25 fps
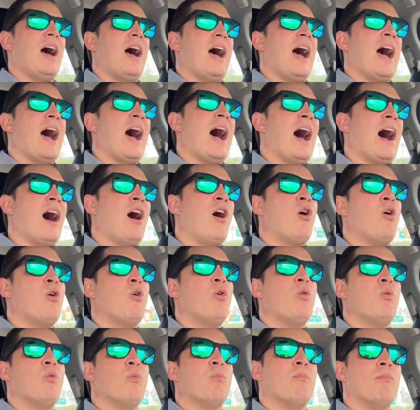
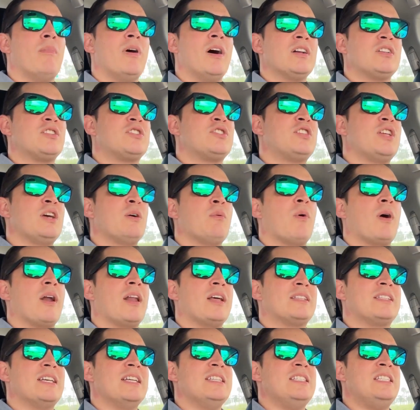how much they
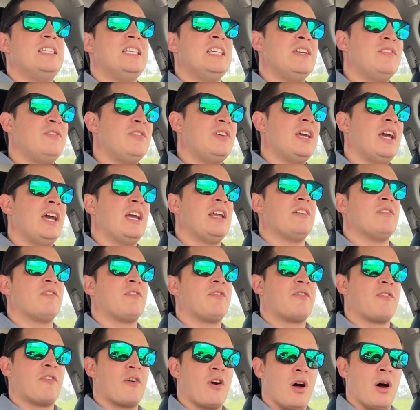wanted to deviate
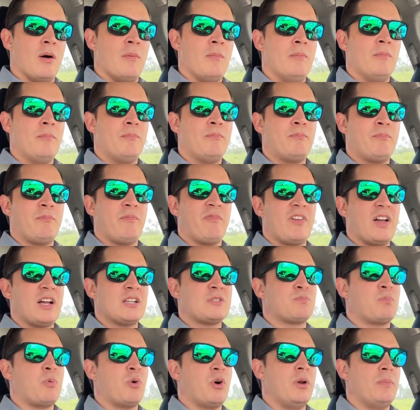from
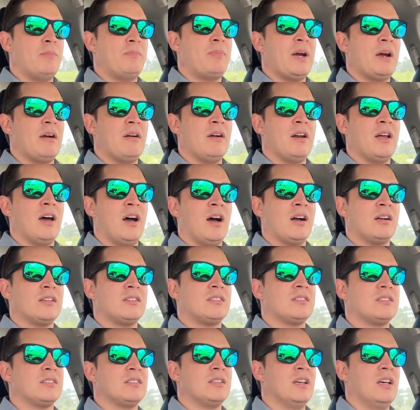Flashpoint
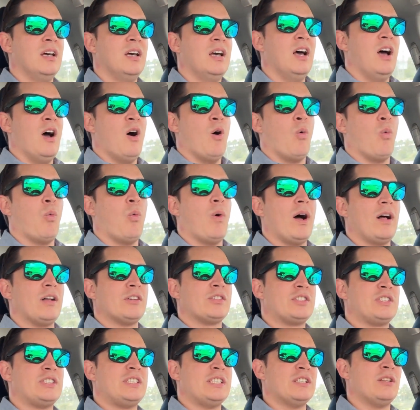Paradox while
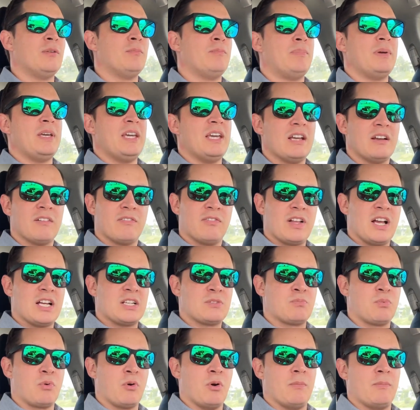still being
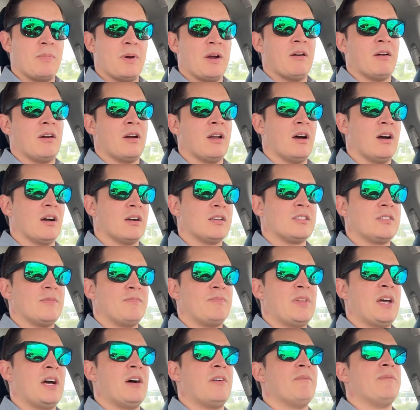Flashpoint Paradox.
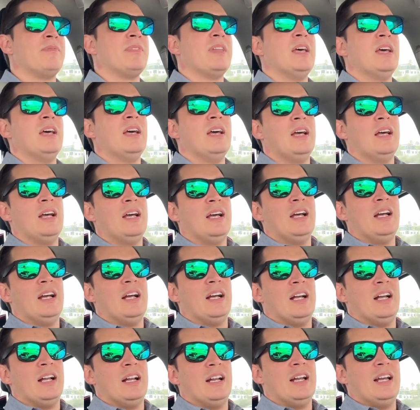Now,
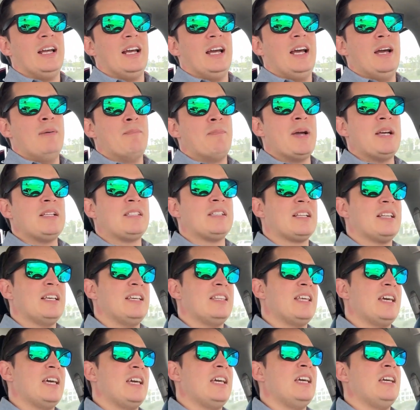basically
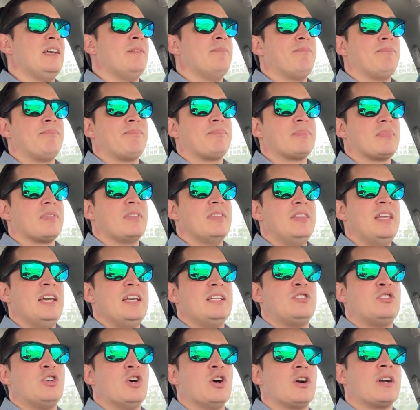they
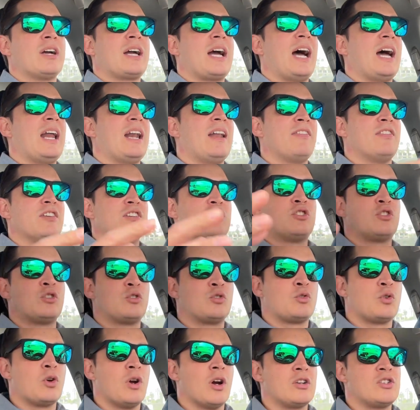took kind of the
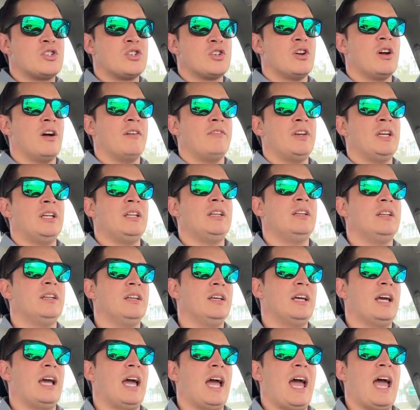structure of it
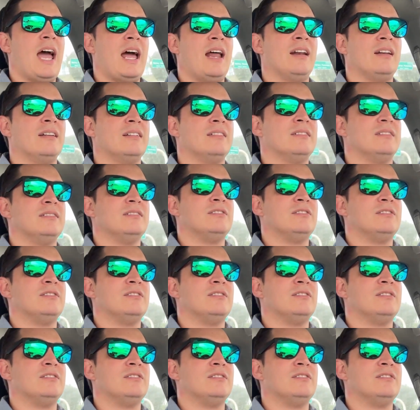and